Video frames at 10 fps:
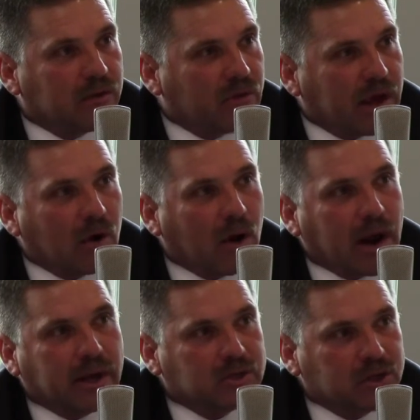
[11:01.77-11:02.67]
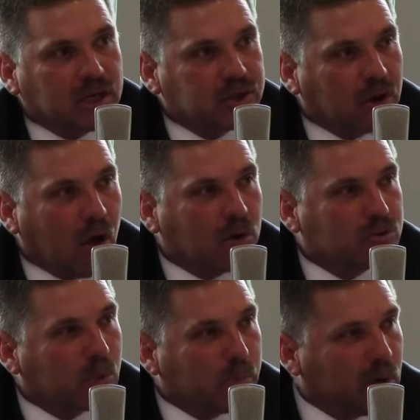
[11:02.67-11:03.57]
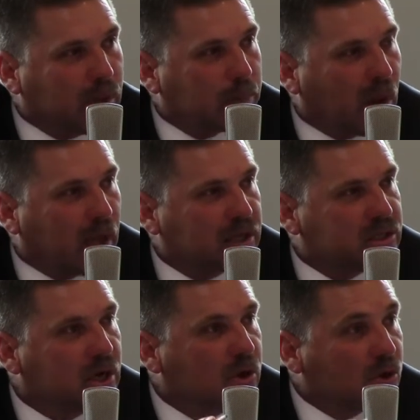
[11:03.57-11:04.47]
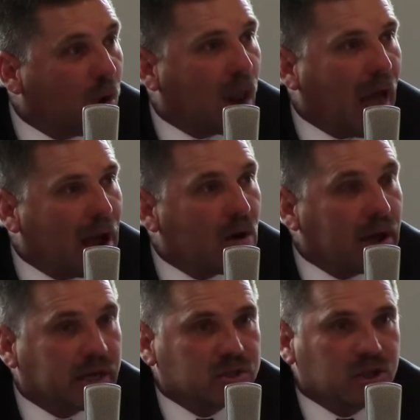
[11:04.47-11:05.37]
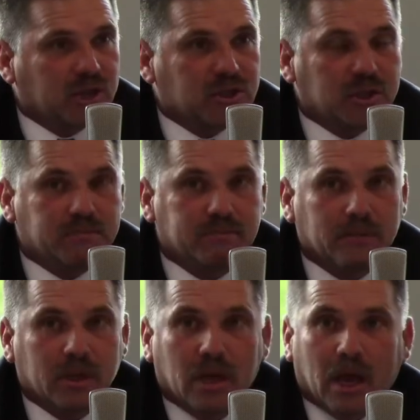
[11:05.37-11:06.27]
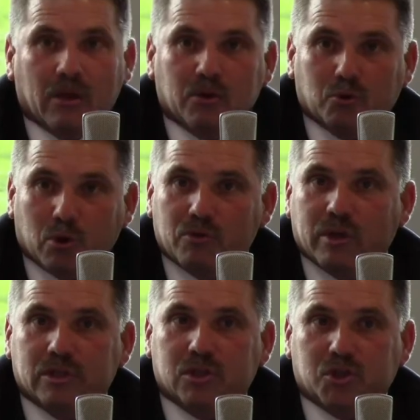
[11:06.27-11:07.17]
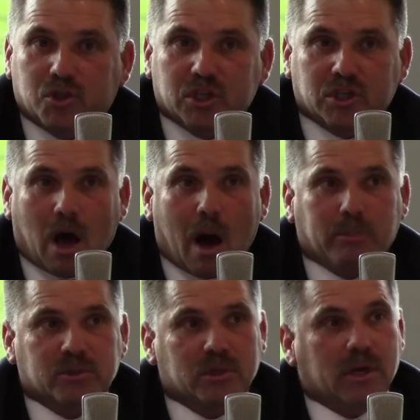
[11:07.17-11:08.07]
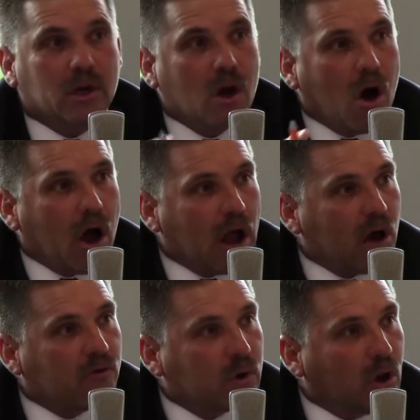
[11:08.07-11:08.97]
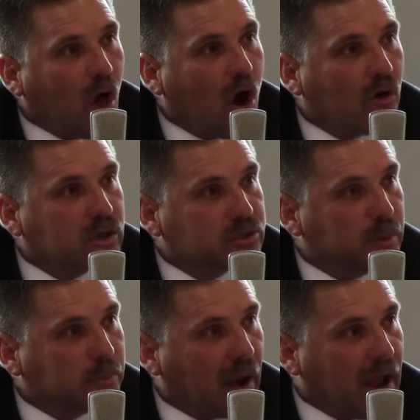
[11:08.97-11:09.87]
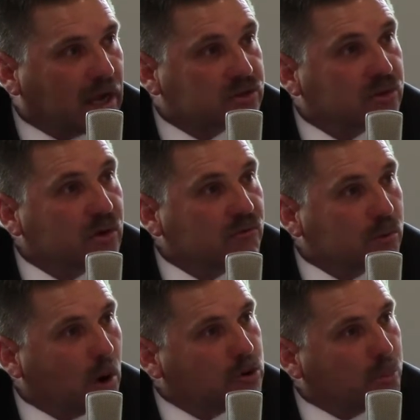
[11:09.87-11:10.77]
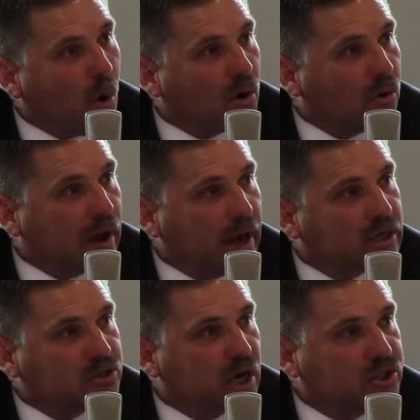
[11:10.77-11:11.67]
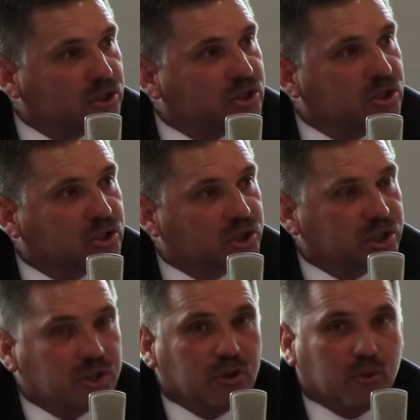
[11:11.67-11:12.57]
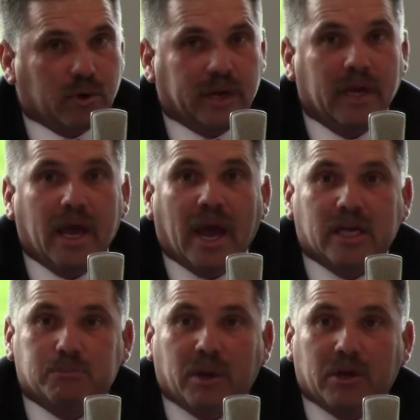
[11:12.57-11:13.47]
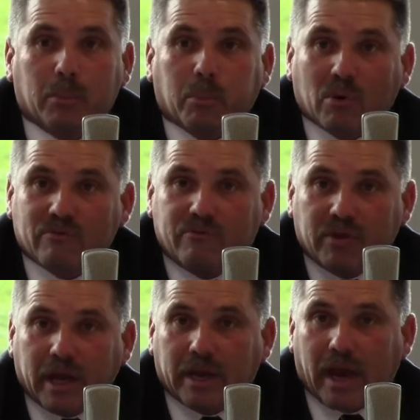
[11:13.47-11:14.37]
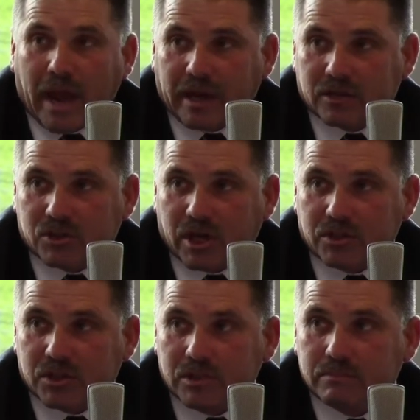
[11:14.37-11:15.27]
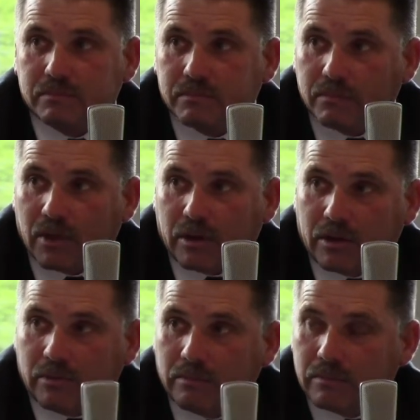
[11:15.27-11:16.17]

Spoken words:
and think our annexation laws were put in place to allow annexation, and the truth is it's just the opposite. Every law that's been passed, for the most part, on annexation since '63 has been to prevent annexation. Thank you.